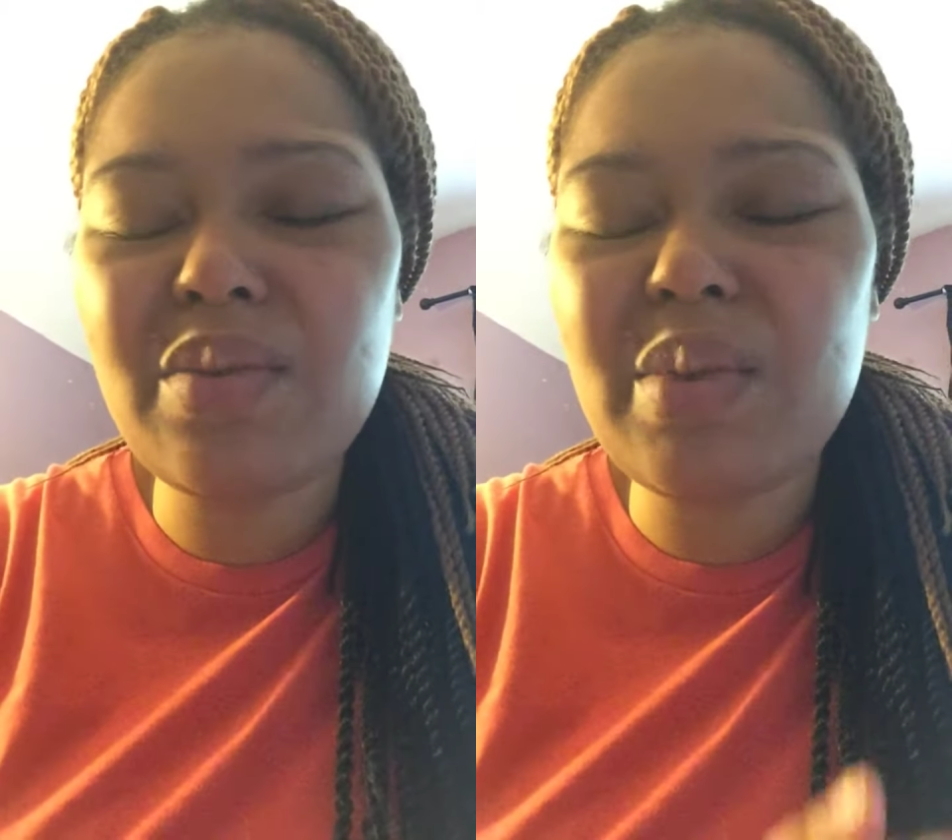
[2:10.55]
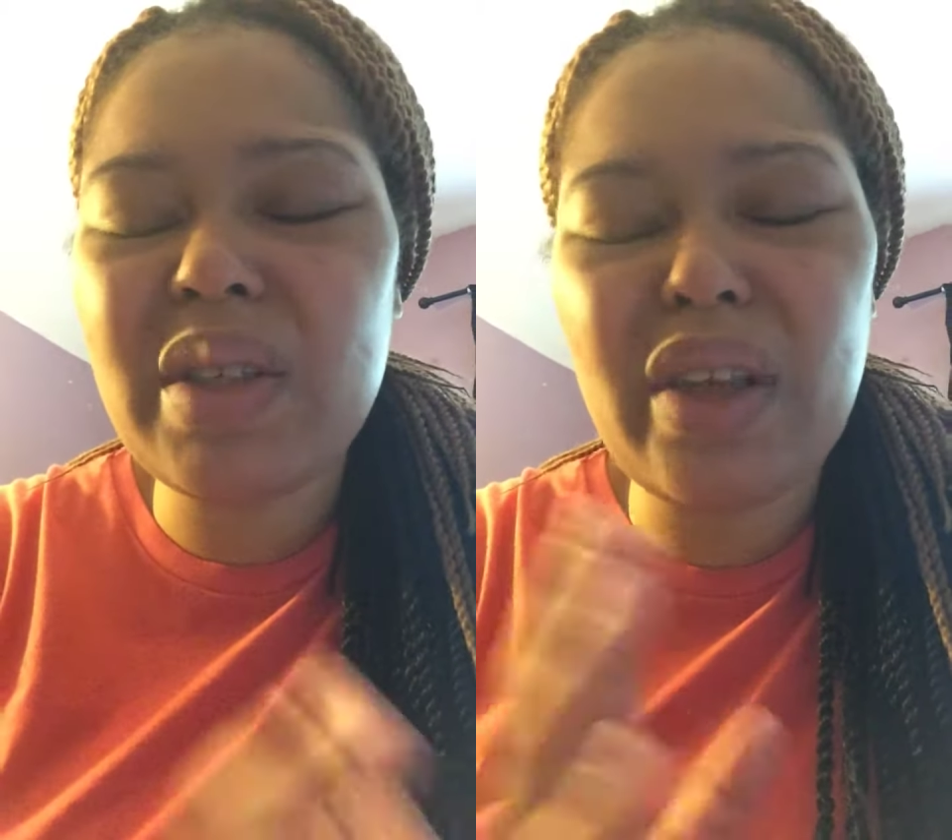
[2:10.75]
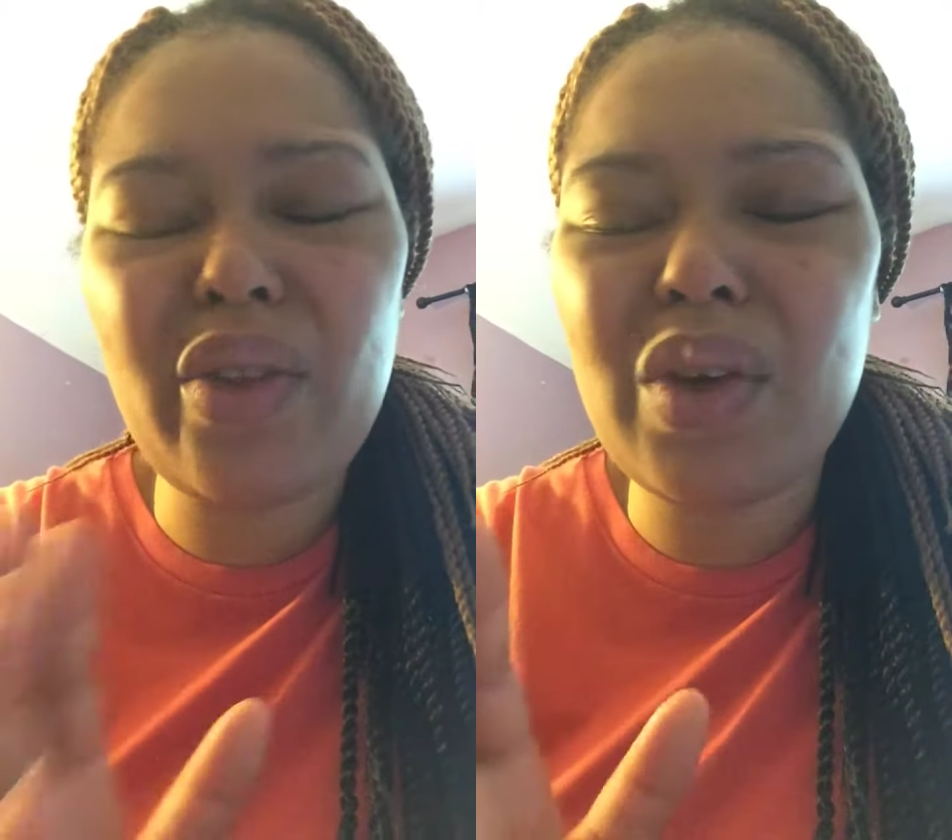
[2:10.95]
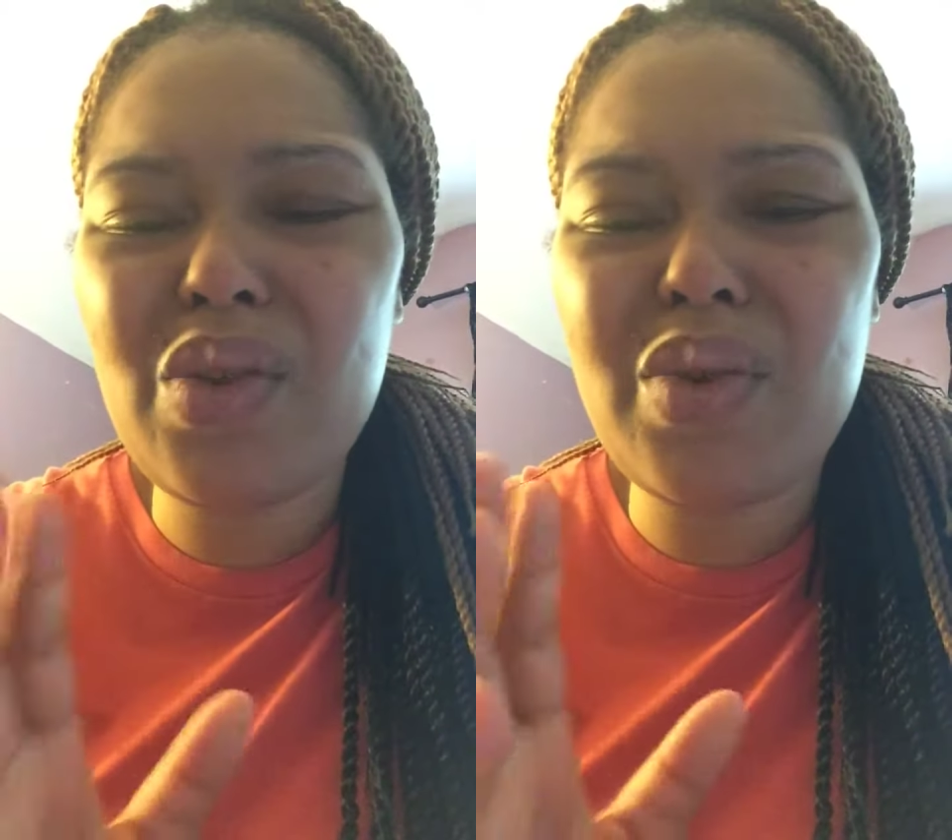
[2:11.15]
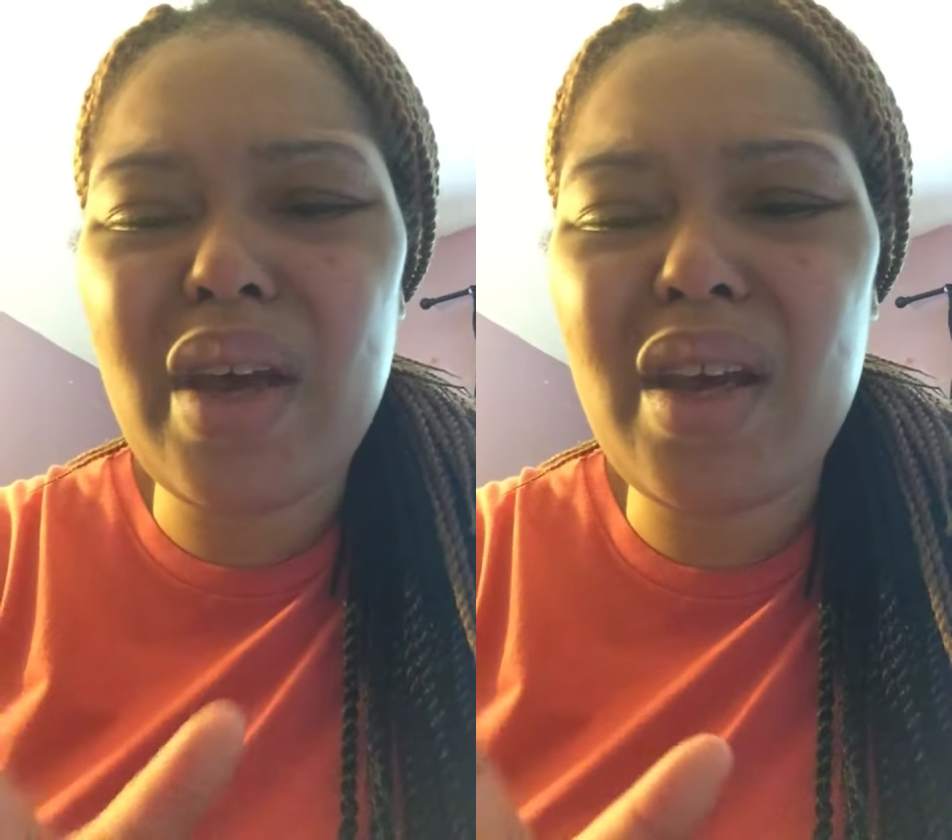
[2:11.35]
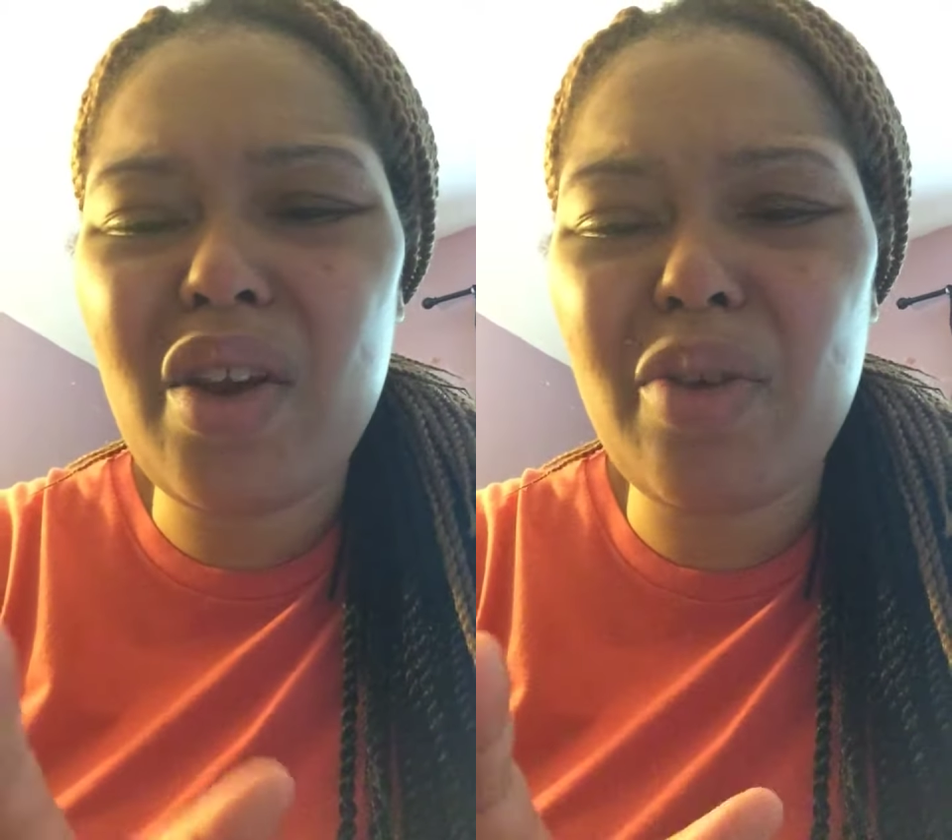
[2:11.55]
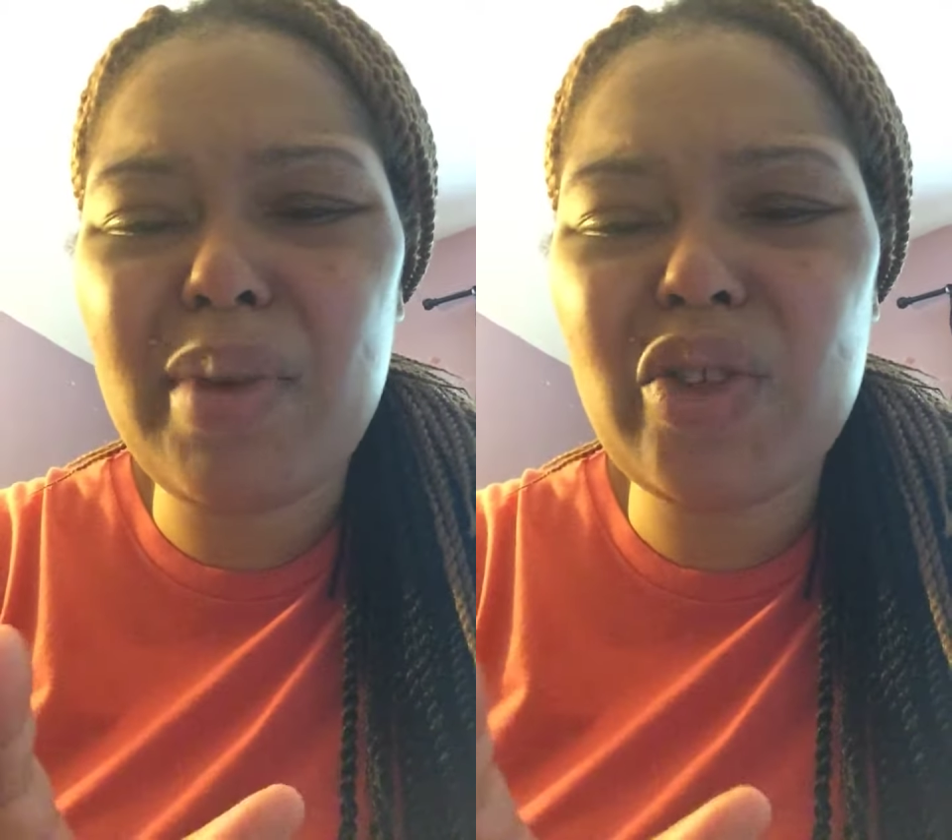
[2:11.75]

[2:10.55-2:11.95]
because the other one you can't hear me,